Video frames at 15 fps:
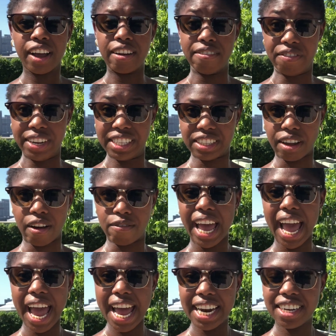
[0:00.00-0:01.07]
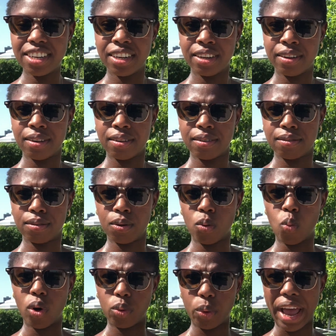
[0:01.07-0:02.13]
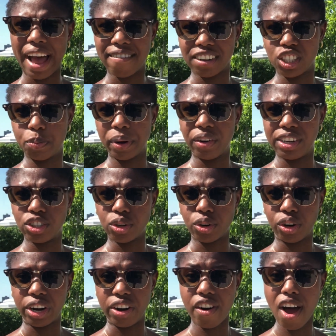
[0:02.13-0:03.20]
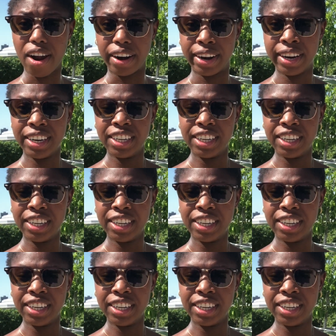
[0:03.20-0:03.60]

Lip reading: convinced of and what we have experienced earlier on.